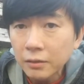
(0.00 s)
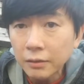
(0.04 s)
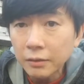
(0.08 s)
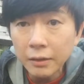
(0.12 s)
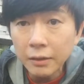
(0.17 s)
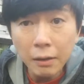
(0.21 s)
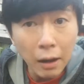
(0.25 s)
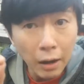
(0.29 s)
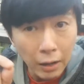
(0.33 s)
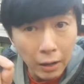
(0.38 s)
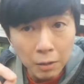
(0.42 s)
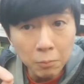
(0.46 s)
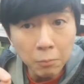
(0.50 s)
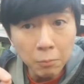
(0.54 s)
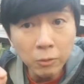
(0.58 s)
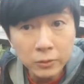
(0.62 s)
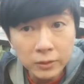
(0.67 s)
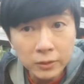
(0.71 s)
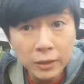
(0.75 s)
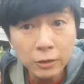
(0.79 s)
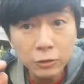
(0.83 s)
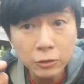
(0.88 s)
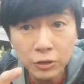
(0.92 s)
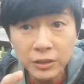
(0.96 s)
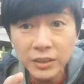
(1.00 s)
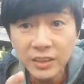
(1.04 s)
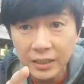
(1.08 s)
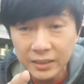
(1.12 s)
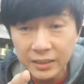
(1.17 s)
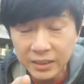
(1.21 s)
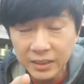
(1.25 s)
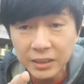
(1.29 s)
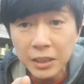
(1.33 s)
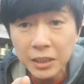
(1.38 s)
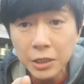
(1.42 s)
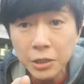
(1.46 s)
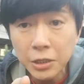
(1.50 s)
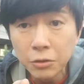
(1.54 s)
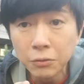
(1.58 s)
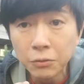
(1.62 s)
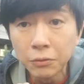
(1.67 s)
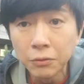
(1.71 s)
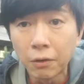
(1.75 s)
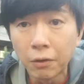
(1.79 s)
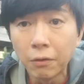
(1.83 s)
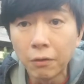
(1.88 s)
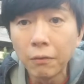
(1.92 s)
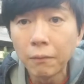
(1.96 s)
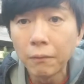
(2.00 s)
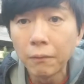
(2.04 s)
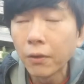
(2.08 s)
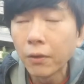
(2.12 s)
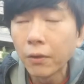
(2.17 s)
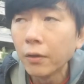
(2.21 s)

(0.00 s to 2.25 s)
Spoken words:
can see you, know,